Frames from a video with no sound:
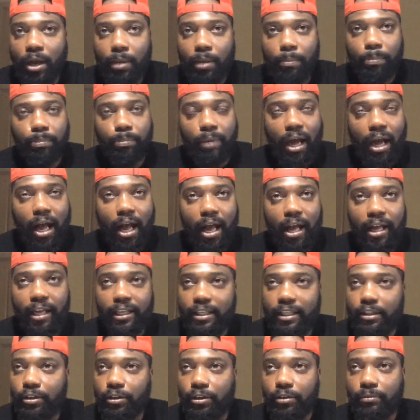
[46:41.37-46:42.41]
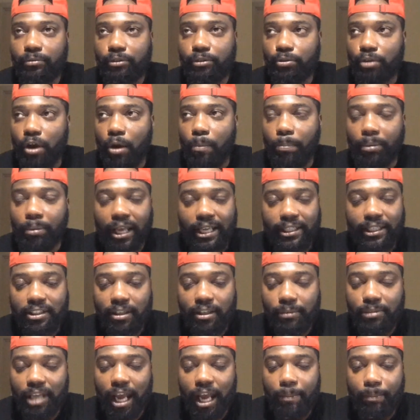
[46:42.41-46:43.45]
either play some
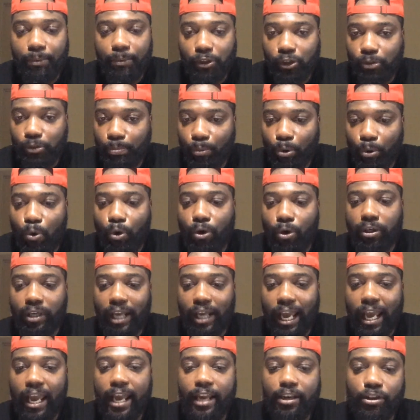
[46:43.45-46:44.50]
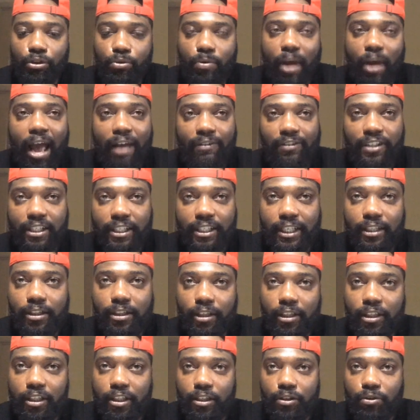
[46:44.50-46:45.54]
type of sport, and you have to get the
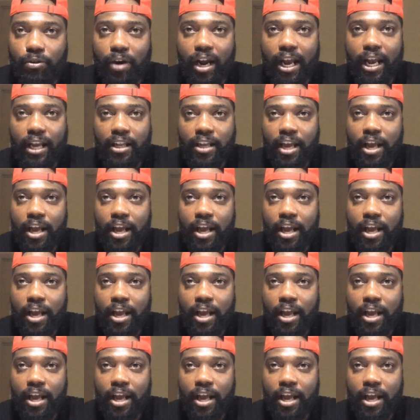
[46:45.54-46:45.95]
good grade.